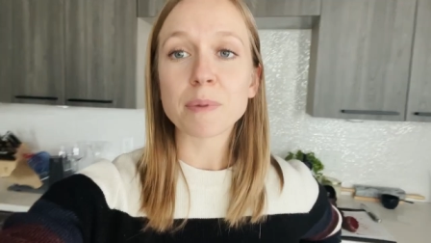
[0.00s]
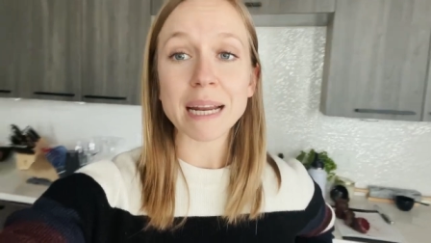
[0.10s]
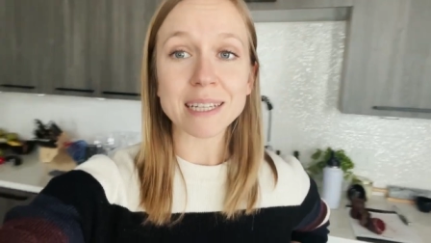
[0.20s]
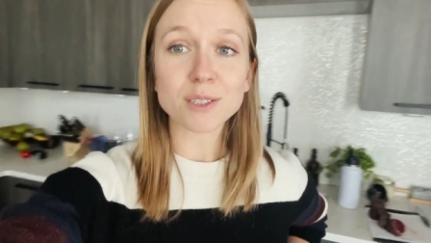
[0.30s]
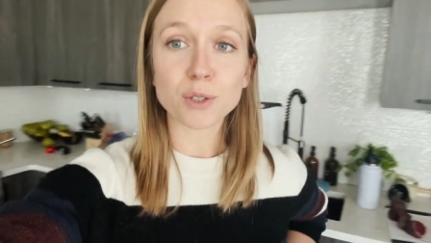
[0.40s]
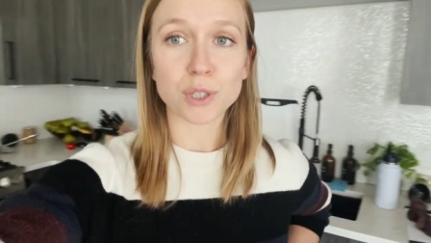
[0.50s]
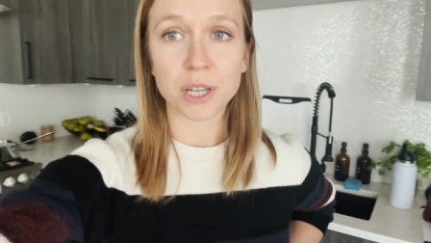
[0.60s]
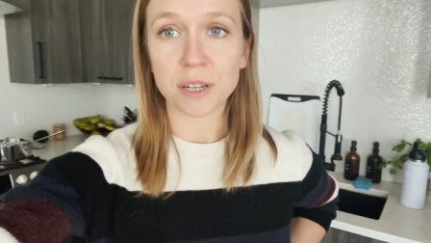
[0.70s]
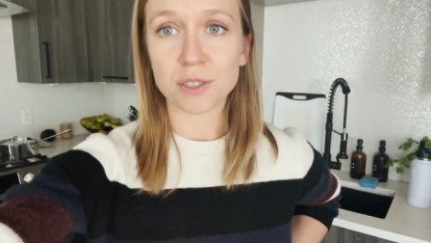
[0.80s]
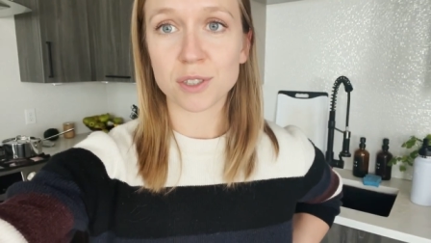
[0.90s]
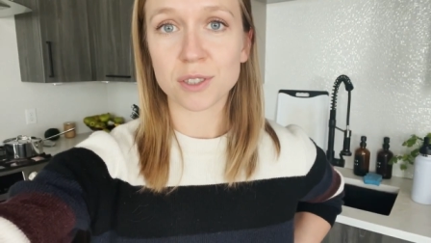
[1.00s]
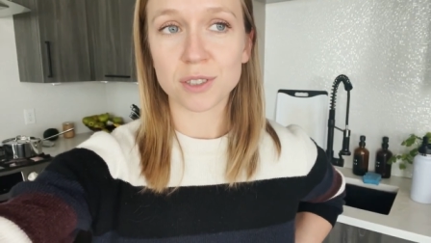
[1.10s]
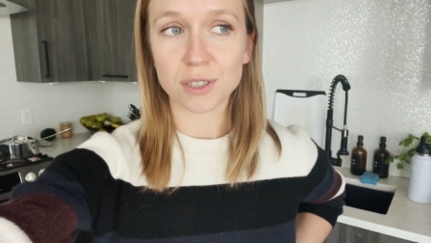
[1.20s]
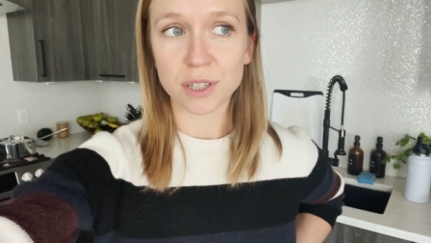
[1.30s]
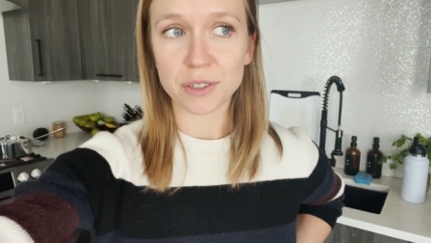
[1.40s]
But I need to change the
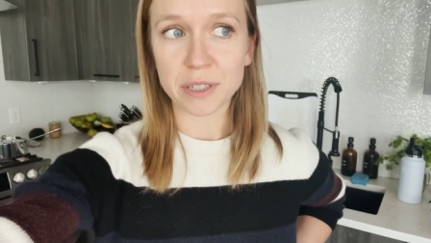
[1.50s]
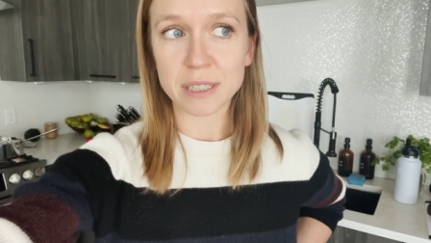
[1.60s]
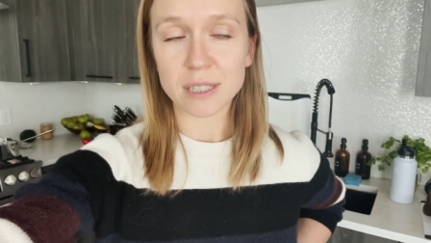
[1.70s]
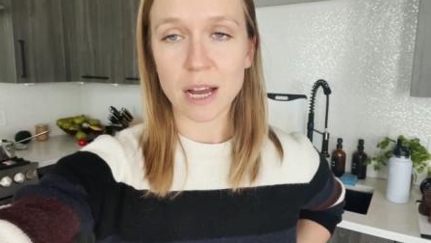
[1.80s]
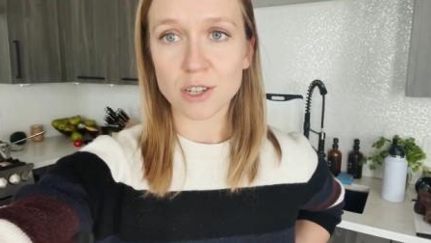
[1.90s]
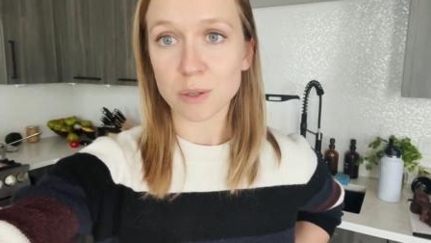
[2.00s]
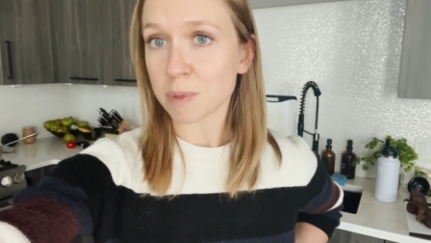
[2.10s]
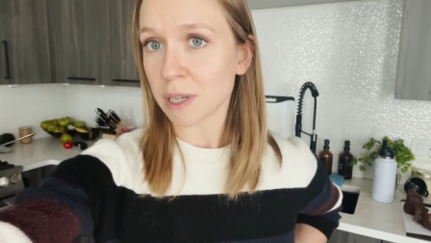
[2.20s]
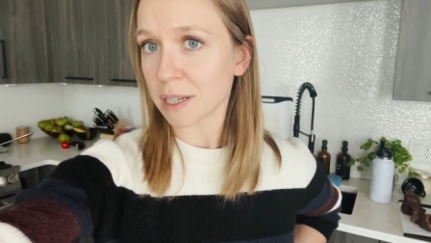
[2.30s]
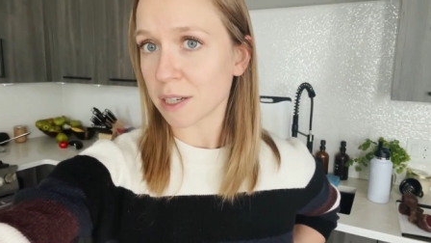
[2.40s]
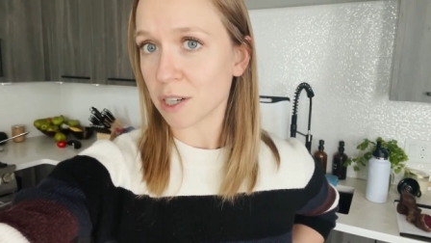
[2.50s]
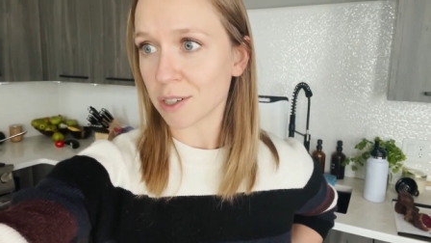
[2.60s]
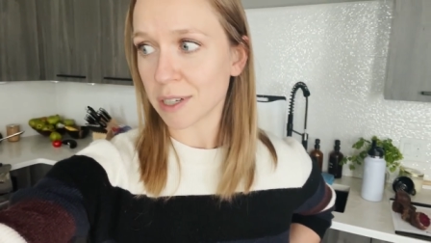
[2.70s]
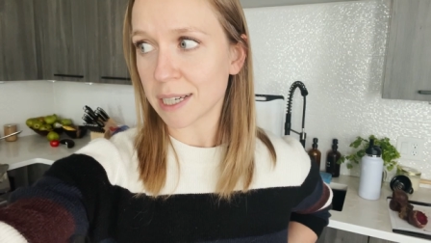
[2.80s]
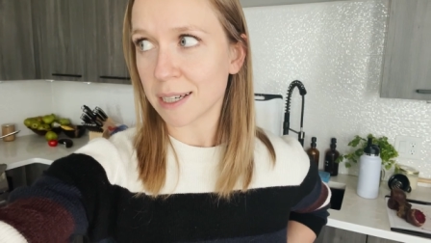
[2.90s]
scenery / I'm slightly
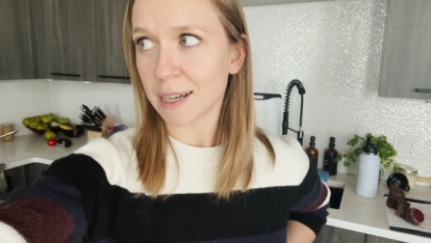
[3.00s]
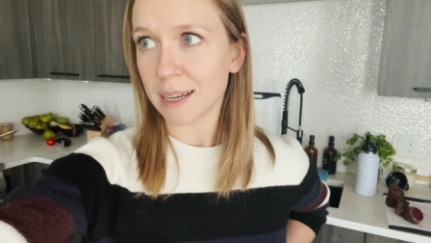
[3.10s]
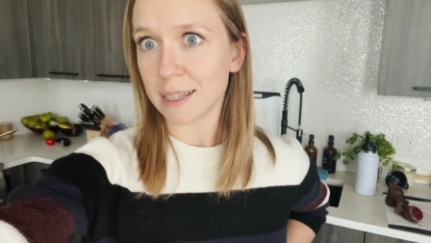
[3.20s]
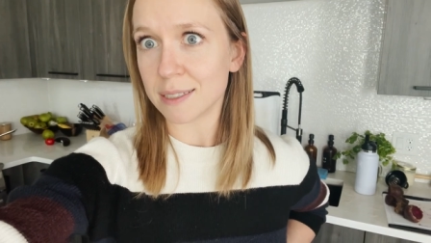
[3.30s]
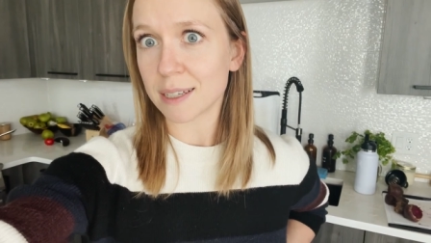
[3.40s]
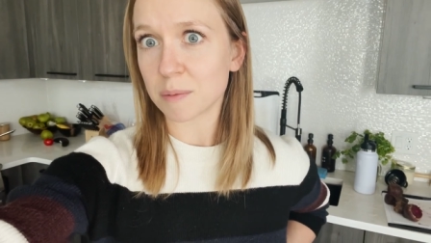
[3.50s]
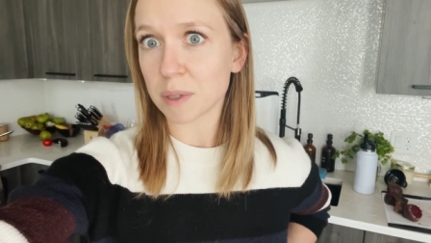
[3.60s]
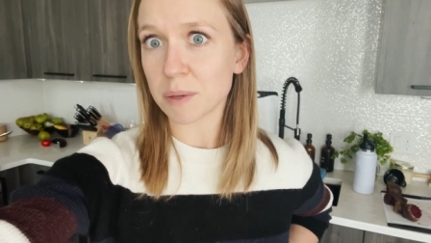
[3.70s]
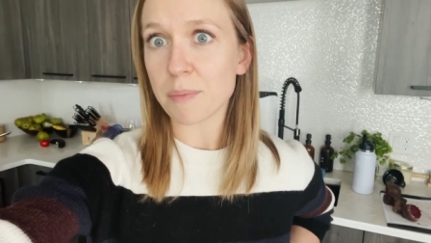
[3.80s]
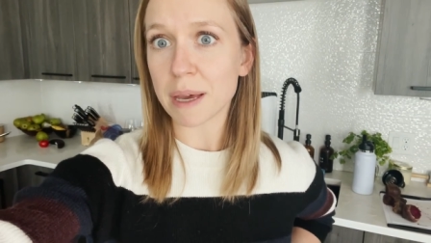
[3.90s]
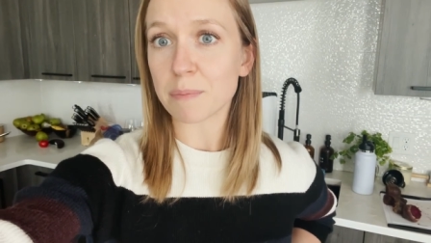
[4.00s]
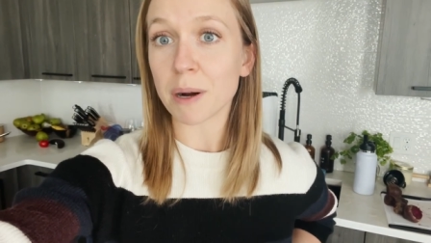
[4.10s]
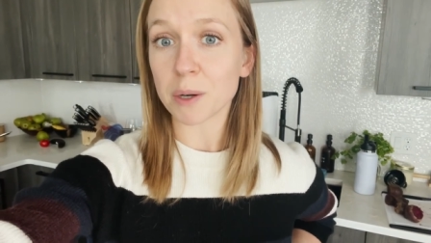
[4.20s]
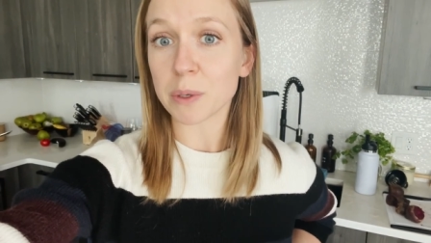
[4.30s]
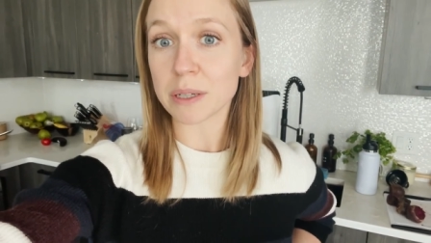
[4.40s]
hungry, and I'm gonna make
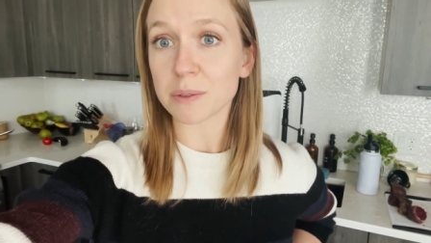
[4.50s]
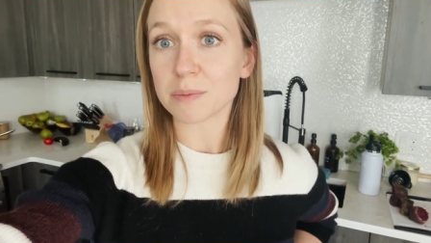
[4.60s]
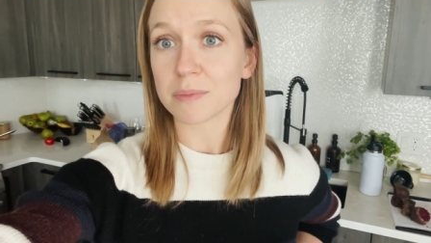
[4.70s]
buckwheat